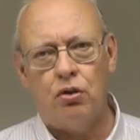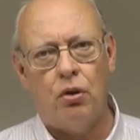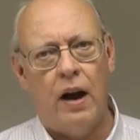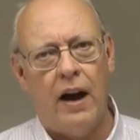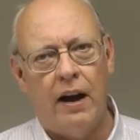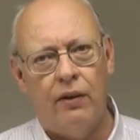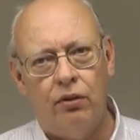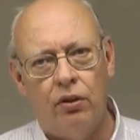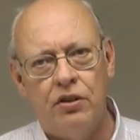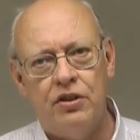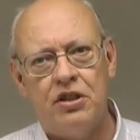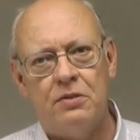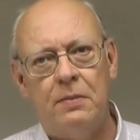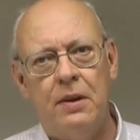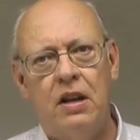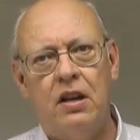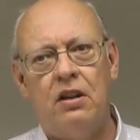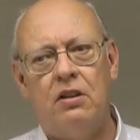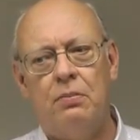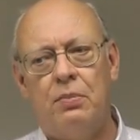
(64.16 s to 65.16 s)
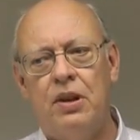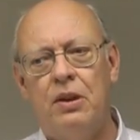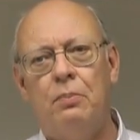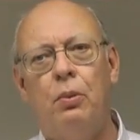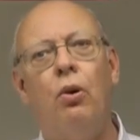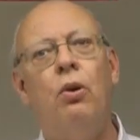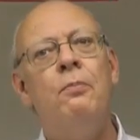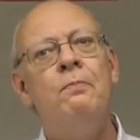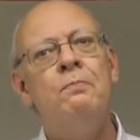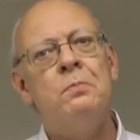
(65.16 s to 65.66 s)
travel and speaking to
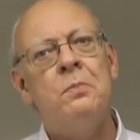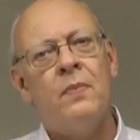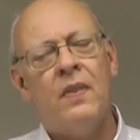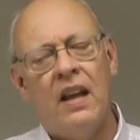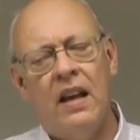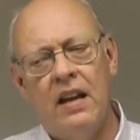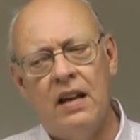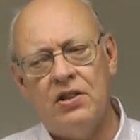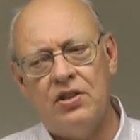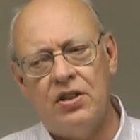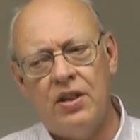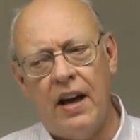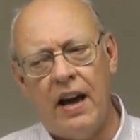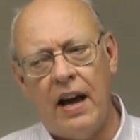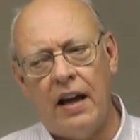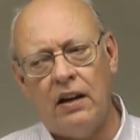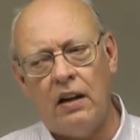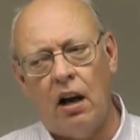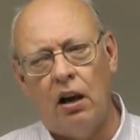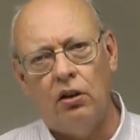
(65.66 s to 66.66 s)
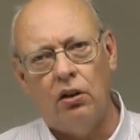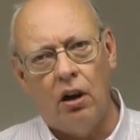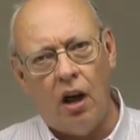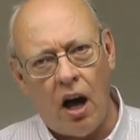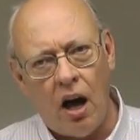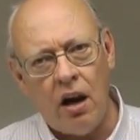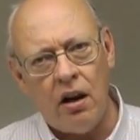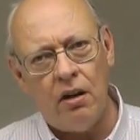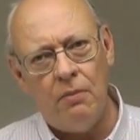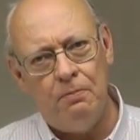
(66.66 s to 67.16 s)
people is that a
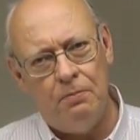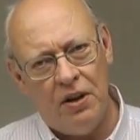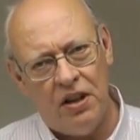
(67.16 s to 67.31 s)
lot of